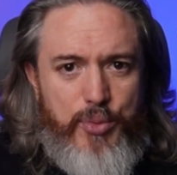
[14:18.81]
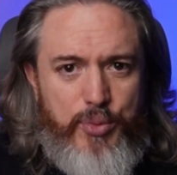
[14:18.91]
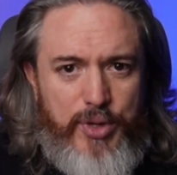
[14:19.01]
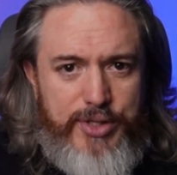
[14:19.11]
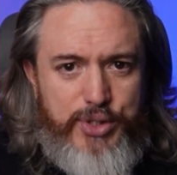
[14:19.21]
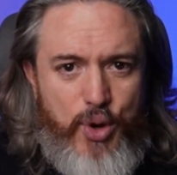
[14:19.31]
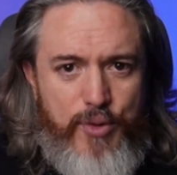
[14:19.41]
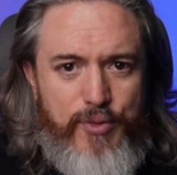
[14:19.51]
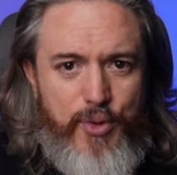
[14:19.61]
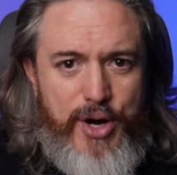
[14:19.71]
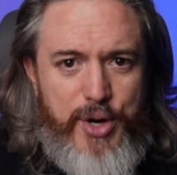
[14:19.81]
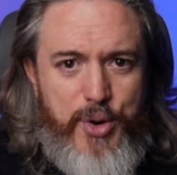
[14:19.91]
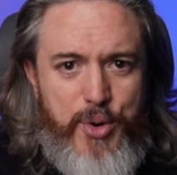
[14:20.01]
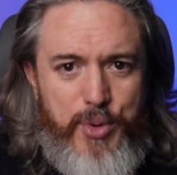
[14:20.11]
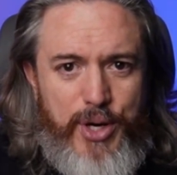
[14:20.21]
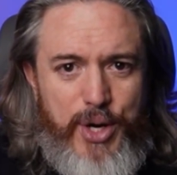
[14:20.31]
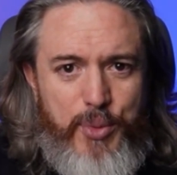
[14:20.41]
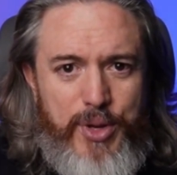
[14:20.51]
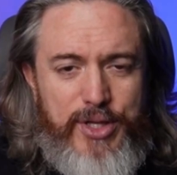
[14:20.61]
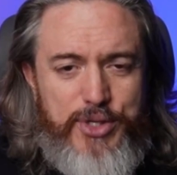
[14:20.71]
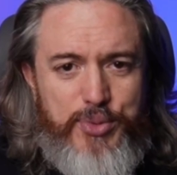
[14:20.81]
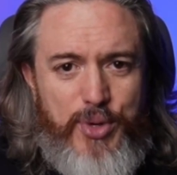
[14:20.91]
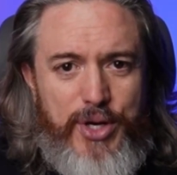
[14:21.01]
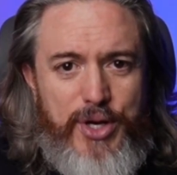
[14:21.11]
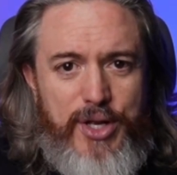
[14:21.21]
Let's go for it. We're gonna win this one.